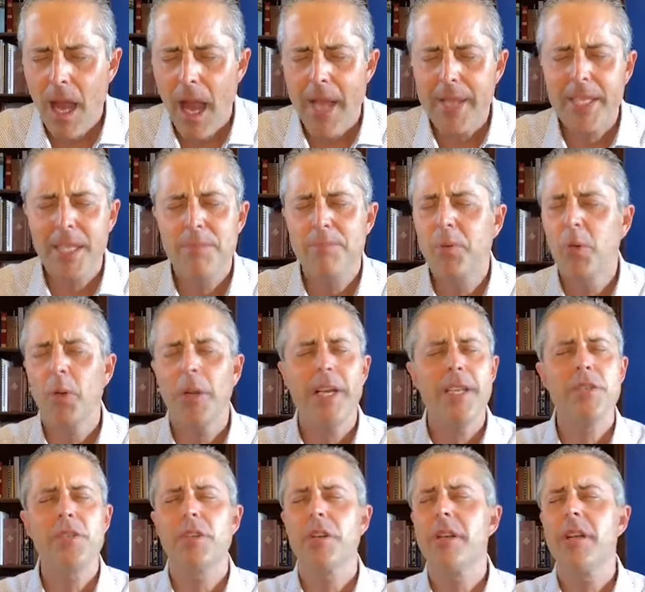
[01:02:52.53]
I can
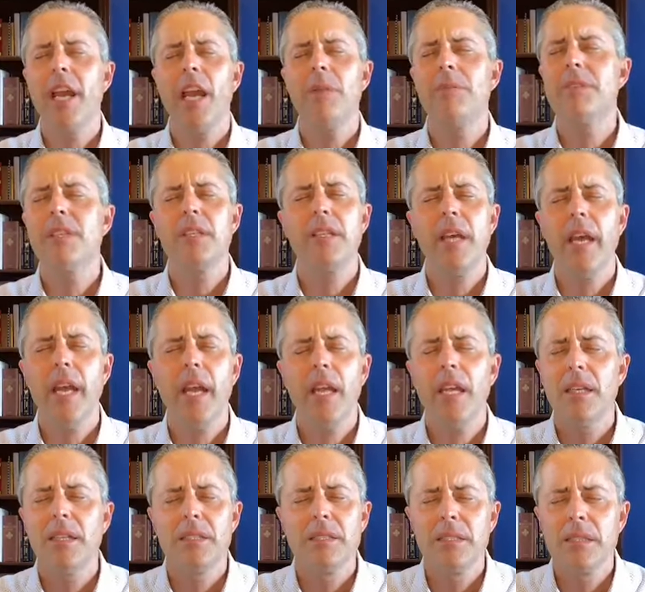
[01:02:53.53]
praise your name today.